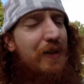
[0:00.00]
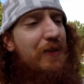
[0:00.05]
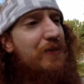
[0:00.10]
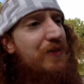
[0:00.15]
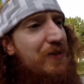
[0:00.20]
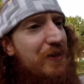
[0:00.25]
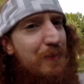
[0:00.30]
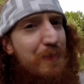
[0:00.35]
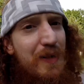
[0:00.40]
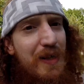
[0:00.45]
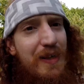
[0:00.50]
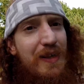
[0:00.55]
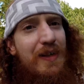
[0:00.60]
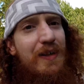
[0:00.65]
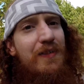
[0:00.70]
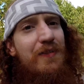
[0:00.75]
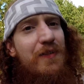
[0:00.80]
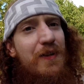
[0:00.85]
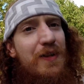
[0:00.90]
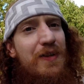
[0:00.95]
Use your
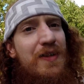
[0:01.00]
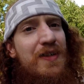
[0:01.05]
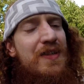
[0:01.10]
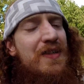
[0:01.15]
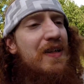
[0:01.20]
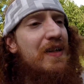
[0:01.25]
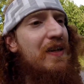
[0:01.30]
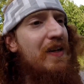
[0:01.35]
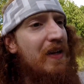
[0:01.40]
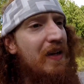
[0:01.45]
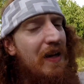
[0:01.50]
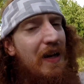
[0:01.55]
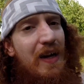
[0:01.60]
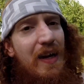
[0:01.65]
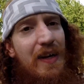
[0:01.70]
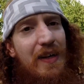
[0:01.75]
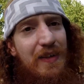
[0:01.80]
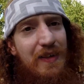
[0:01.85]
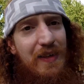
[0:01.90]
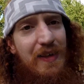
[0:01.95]
mind first,
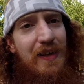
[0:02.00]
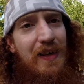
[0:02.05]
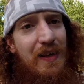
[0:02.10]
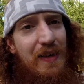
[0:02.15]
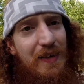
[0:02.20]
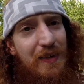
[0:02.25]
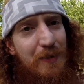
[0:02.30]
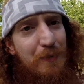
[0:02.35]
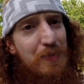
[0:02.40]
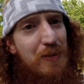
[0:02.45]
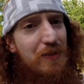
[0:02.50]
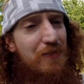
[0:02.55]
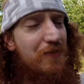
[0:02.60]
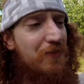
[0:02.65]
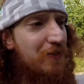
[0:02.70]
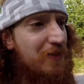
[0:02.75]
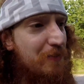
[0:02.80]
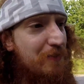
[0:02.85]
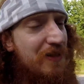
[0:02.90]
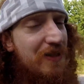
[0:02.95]
and then the
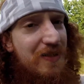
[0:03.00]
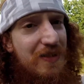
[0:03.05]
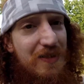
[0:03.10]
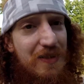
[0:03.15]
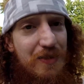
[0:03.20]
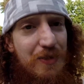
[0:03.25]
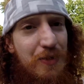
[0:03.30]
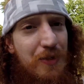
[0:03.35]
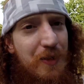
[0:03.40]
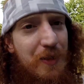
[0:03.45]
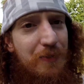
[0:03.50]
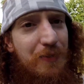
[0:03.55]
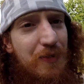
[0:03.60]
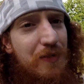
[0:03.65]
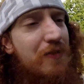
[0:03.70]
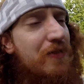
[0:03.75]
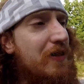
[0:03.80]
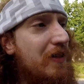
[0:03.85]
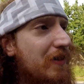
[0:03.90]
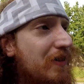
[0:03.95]
performance, the trick will
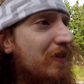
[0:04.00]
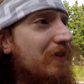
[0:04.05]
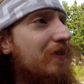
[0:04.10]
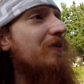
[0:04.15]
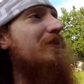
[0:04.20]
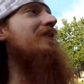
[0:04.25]
follow.